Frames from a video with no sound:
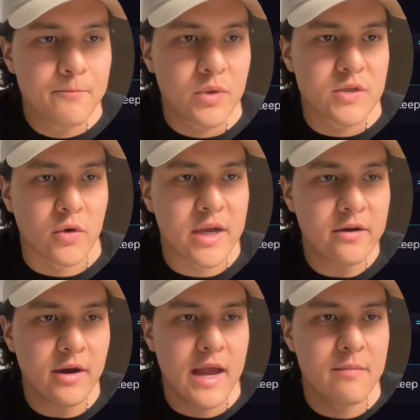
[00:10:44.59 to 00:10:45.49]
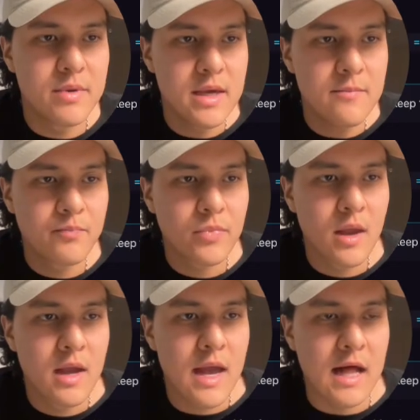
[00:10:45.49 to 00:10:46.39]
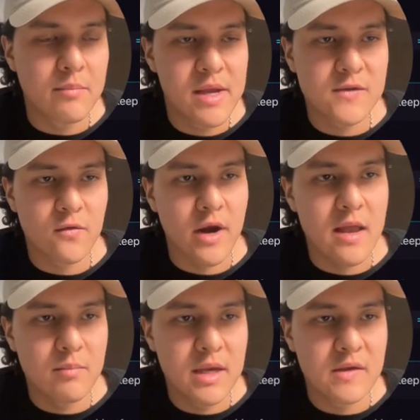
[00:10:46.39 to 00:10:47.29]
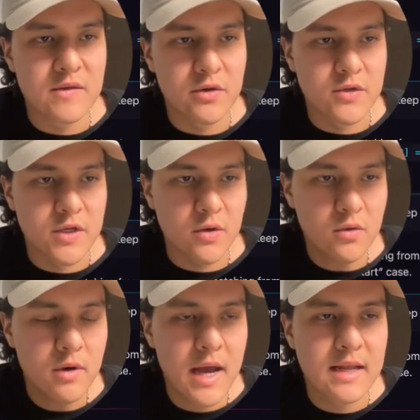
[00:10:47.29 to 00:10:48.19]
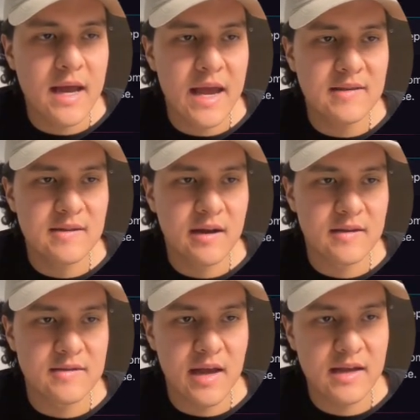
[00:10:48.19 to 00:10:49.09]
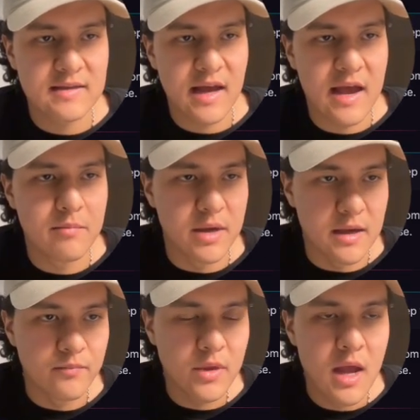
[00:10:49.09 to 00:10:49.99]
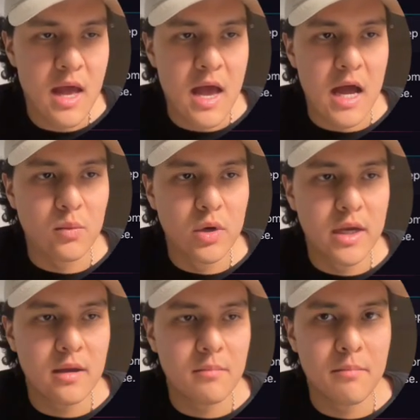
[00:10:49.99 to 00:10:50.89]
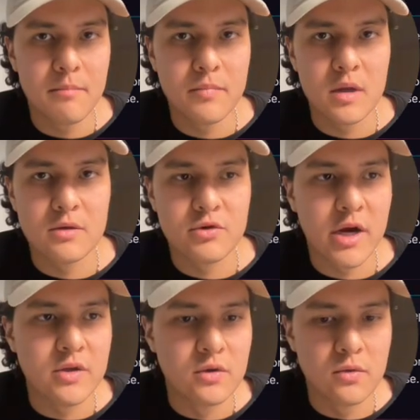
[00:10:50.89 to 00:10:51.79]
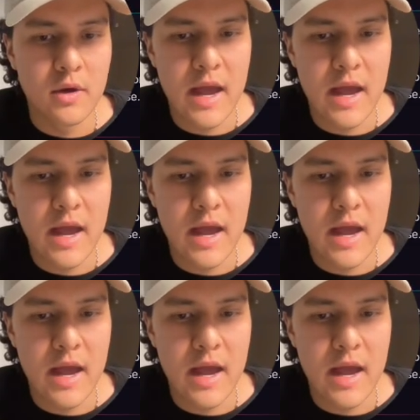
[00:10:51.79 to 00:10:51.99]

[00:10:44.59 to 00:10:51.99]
So here AB, LPS for AB is 0, 0, and haystack is XAB. And we try to do